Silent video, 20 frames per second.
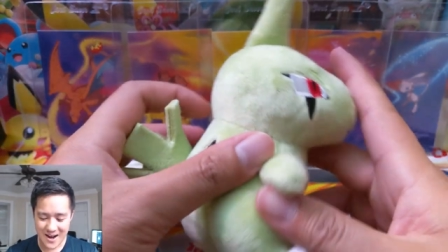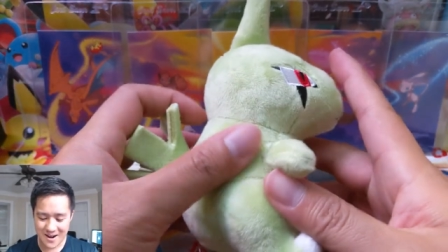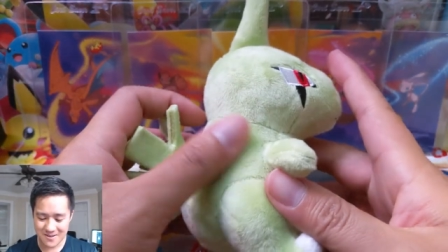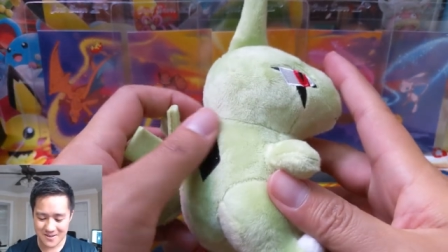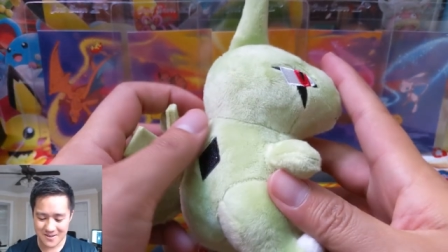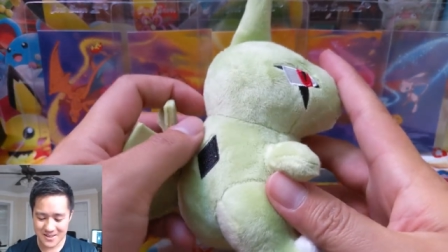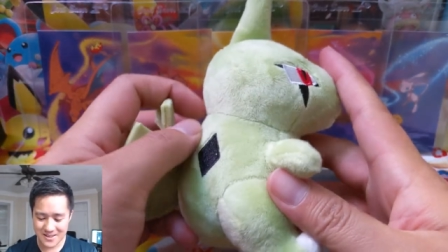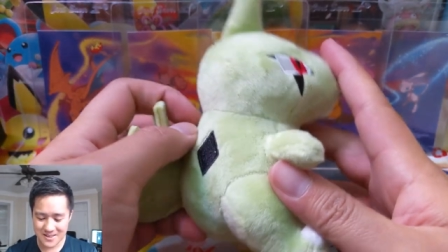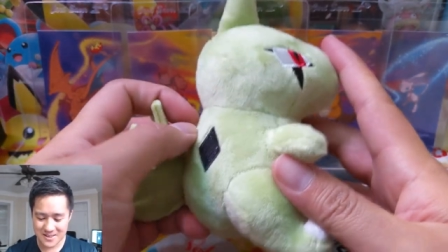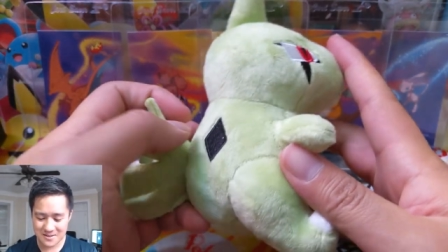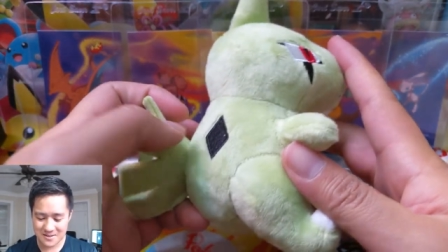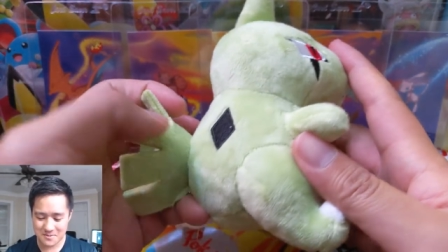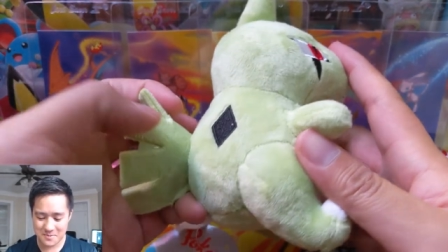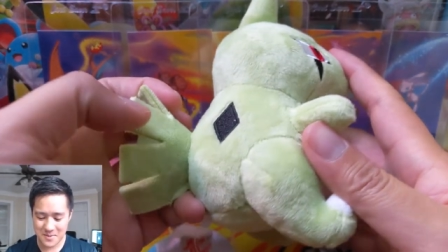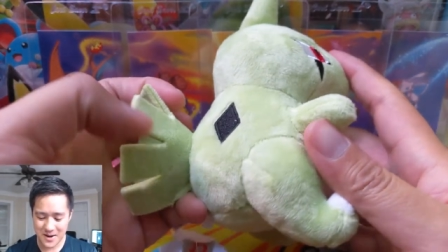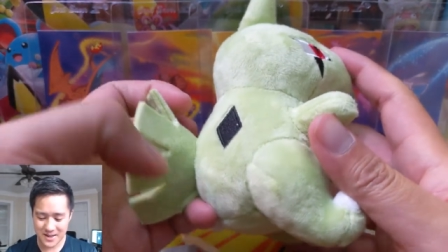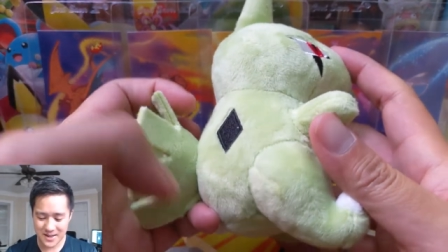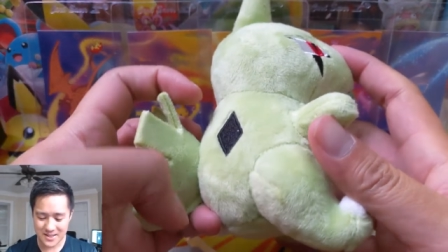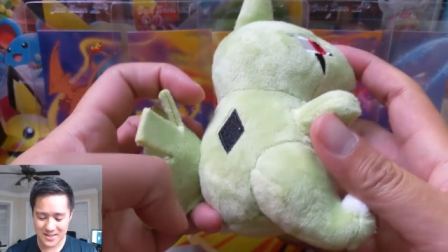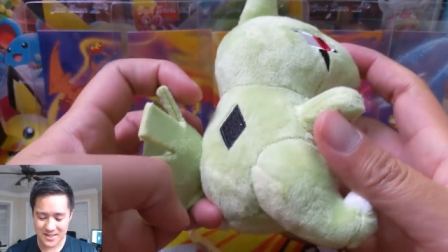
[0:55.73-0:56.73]
was
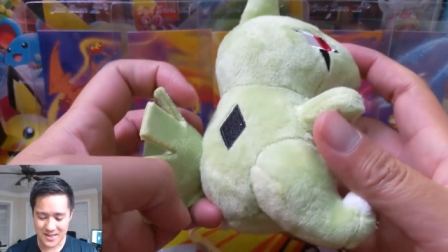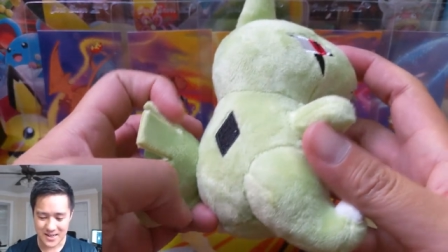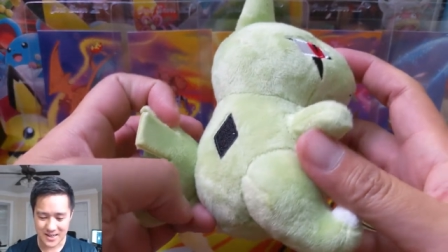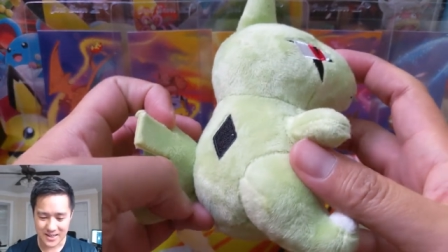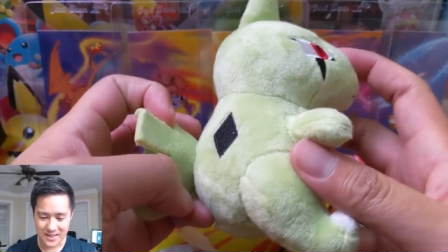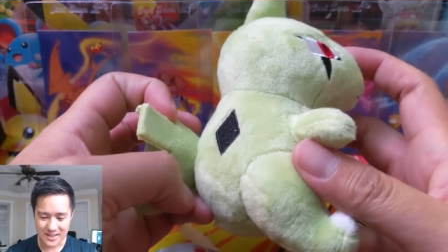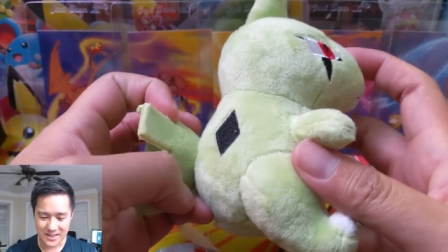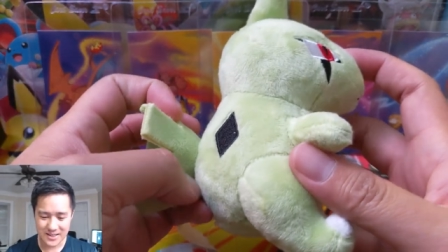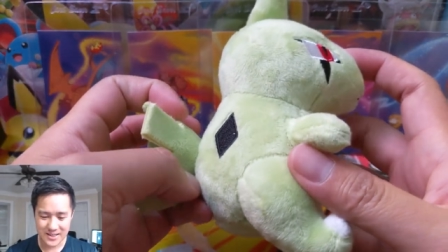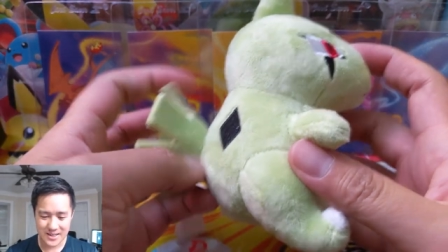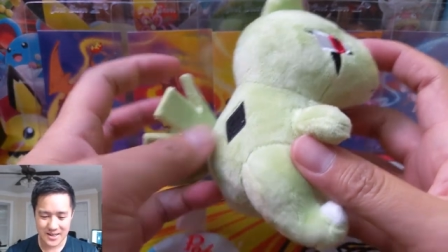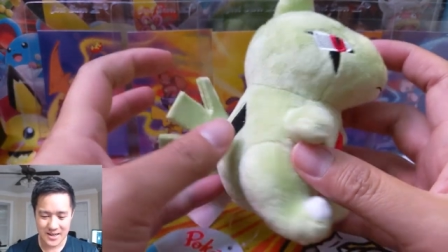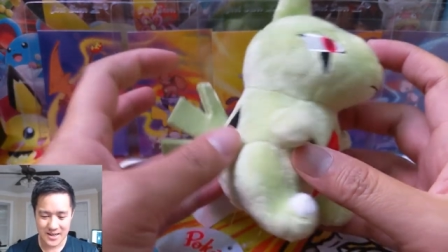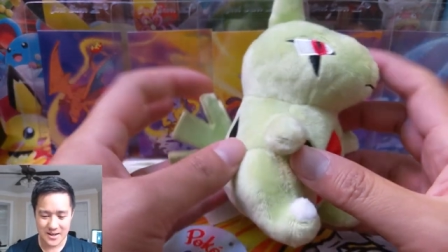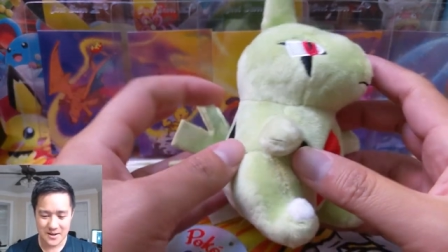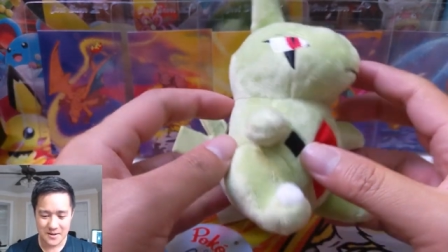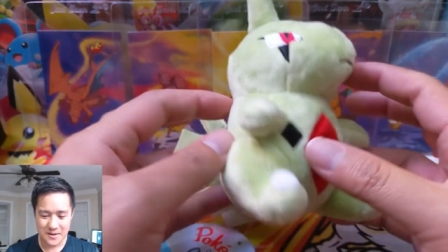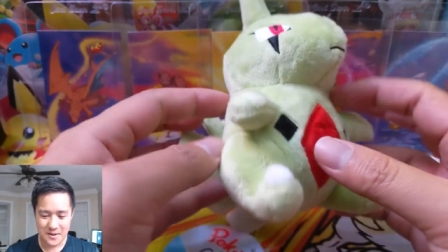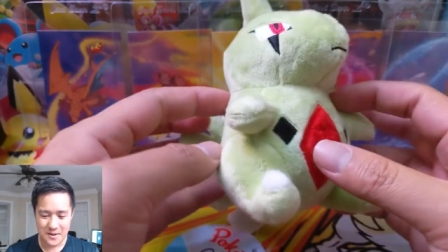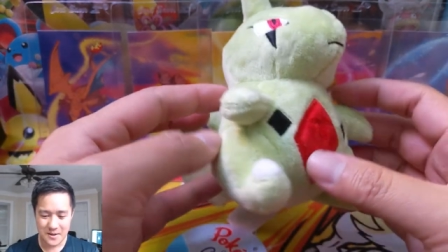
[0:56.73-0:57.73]
expecting.
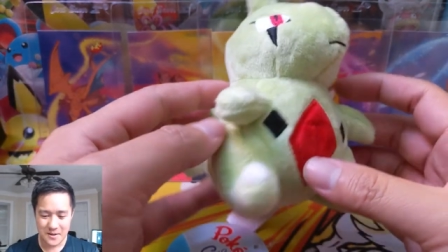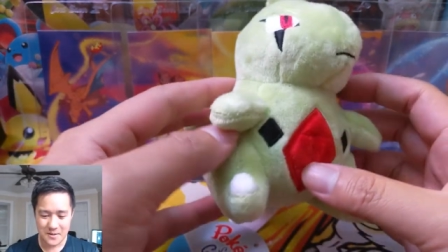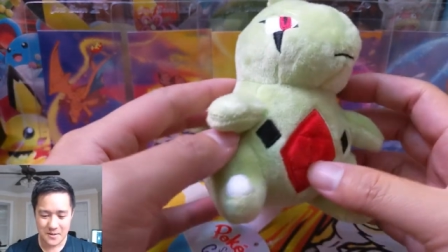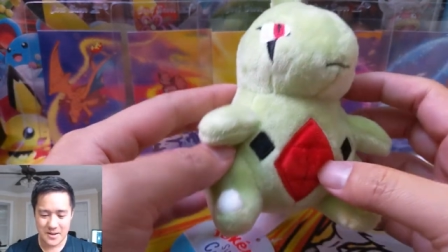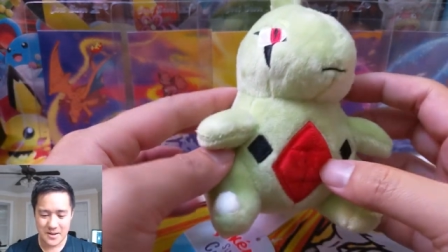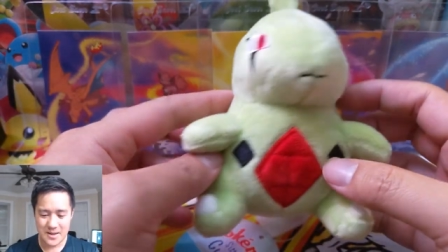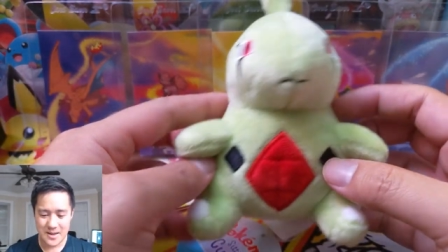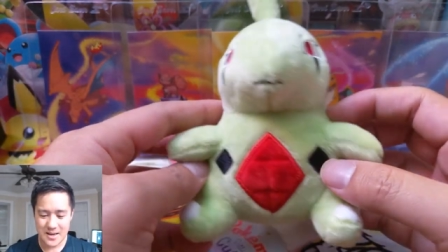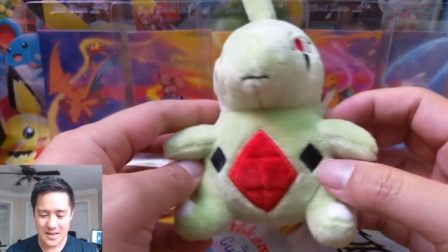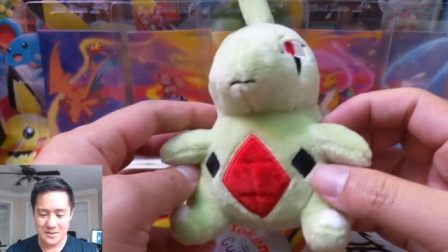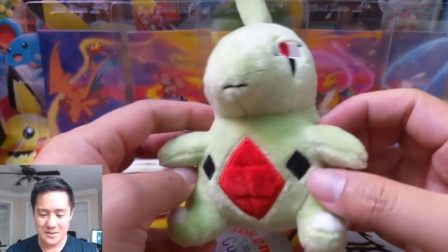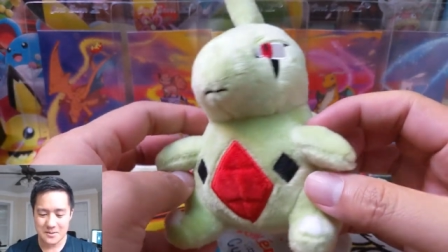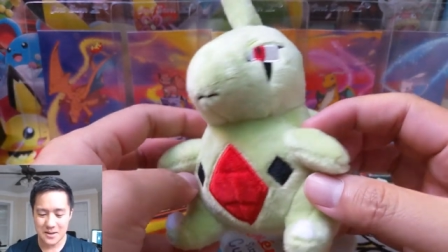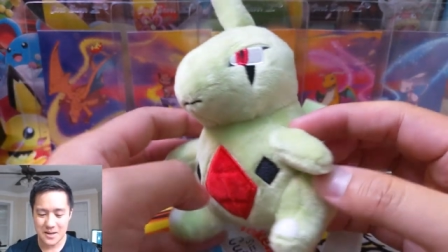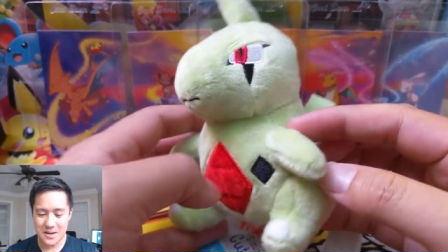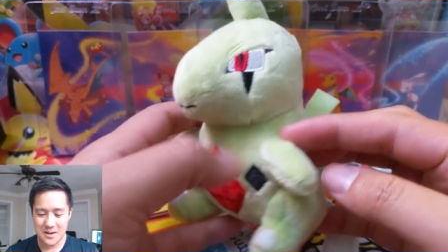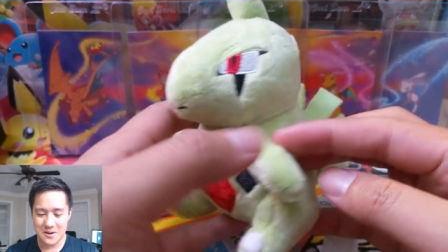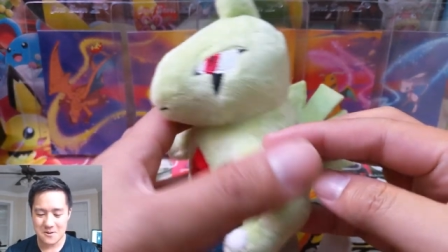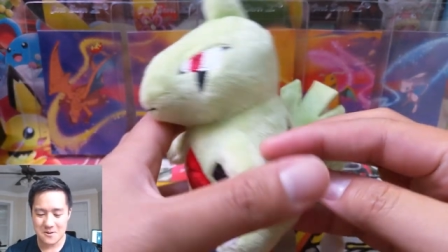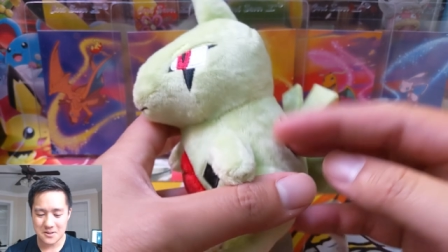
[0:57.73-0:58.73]
He is
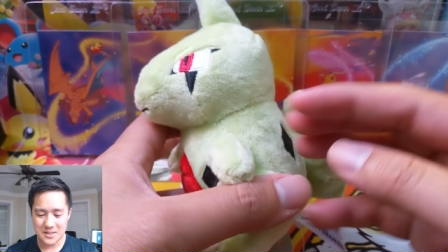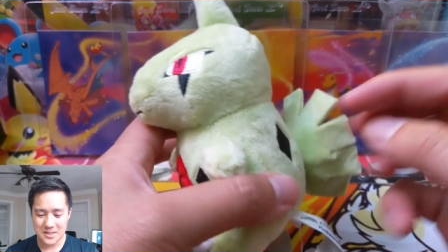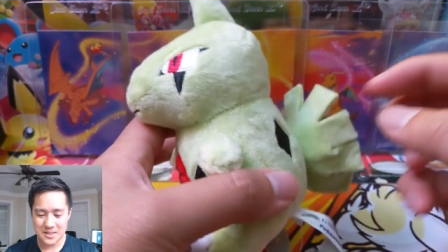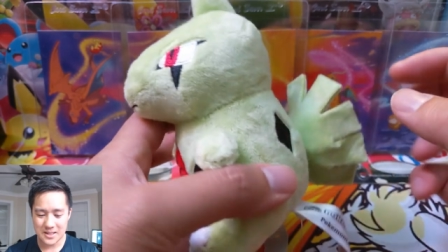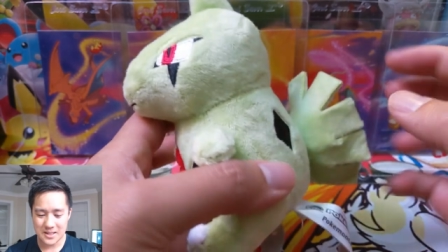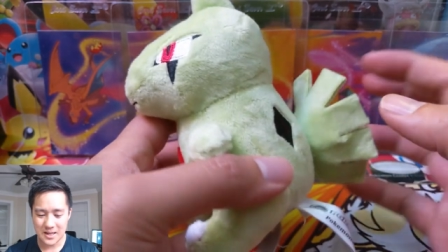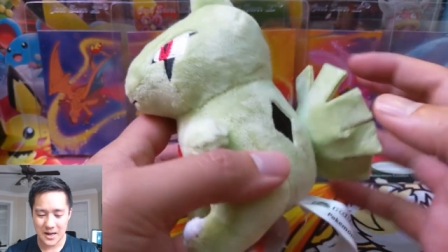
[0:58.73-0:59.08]
cute.